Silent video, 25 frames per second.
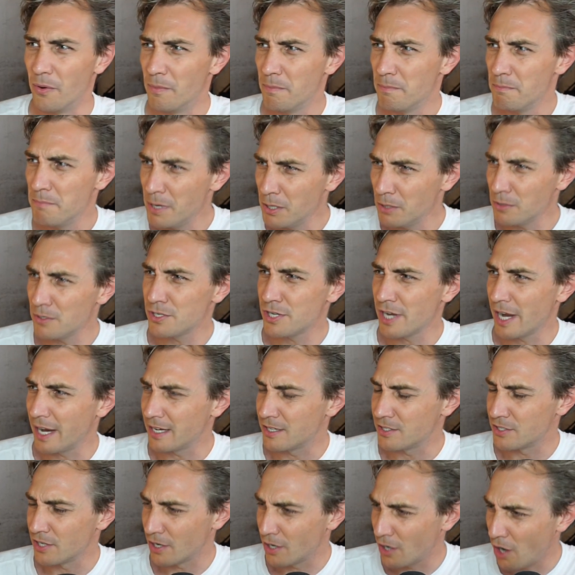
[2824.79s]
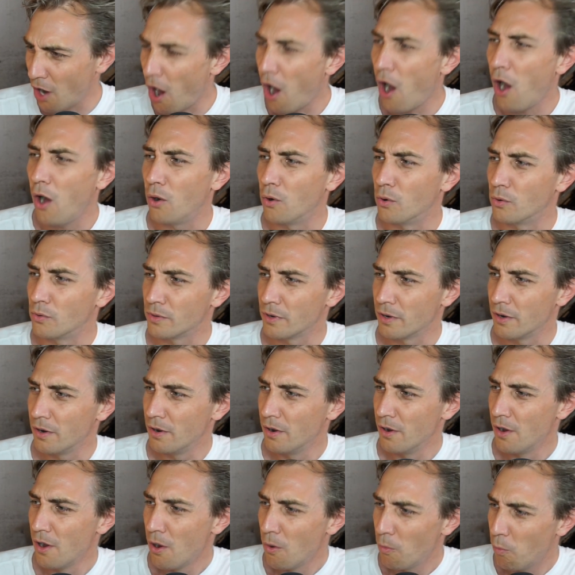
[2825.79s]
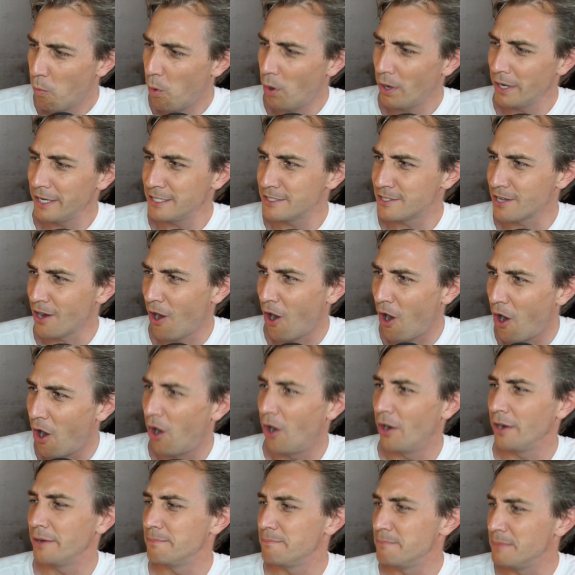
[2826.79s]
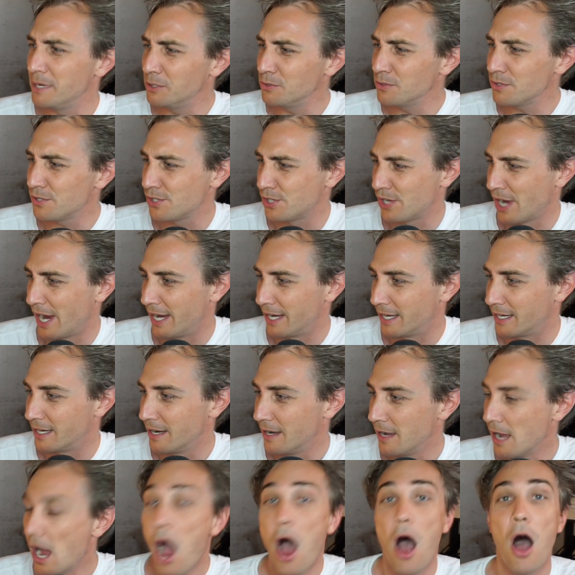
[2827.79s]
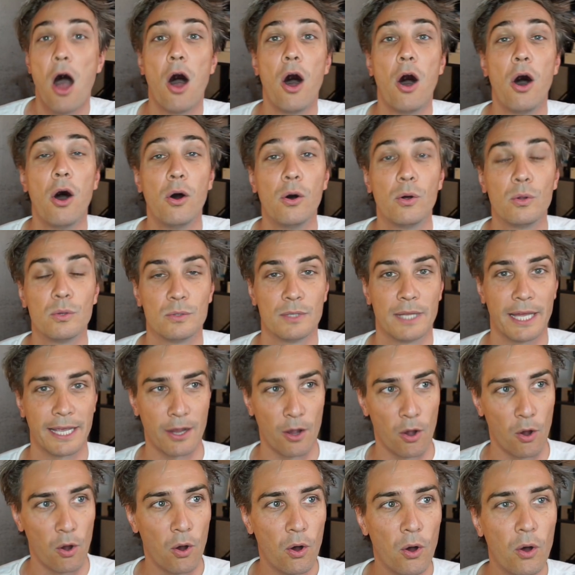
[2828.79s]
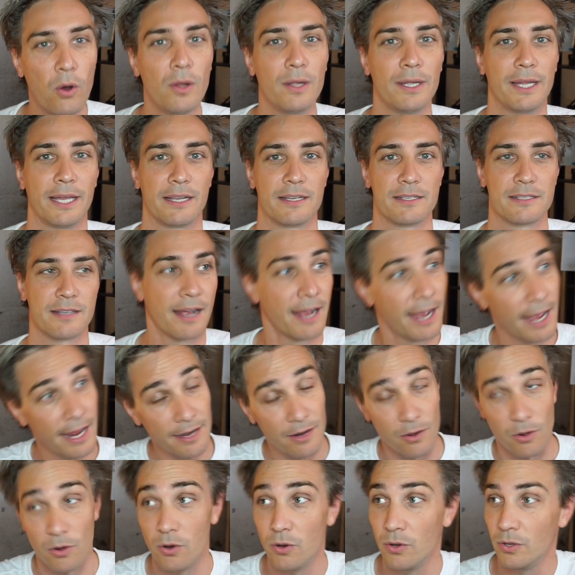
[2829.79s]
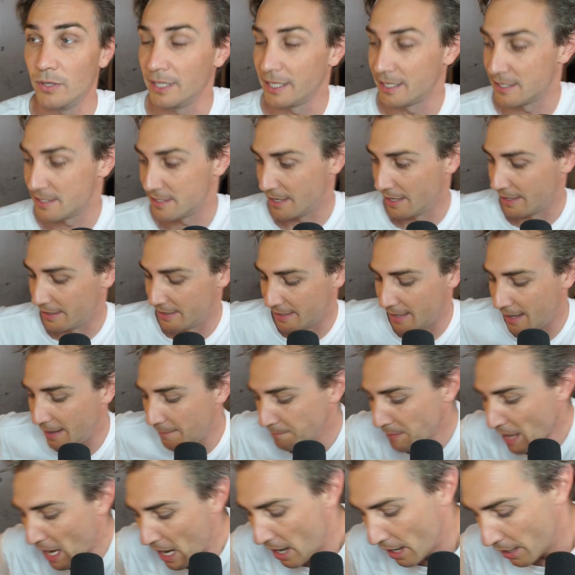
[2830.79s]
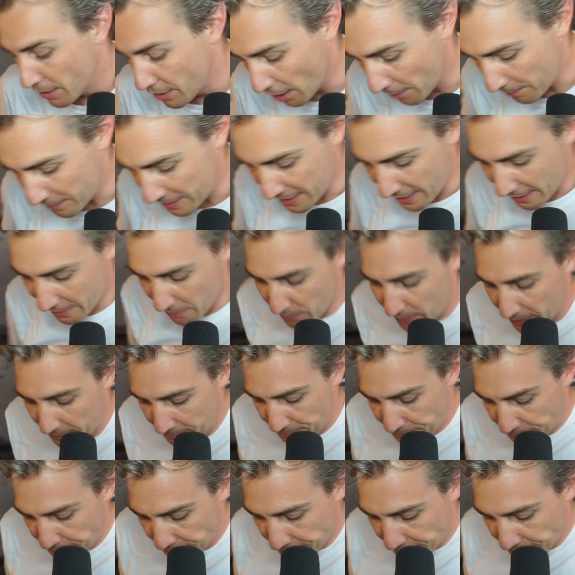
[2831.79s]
milkshakes are cold. What is a hot milkshake? Oh, like a Horlicks. I had a Horlicks the other day. No, but the other one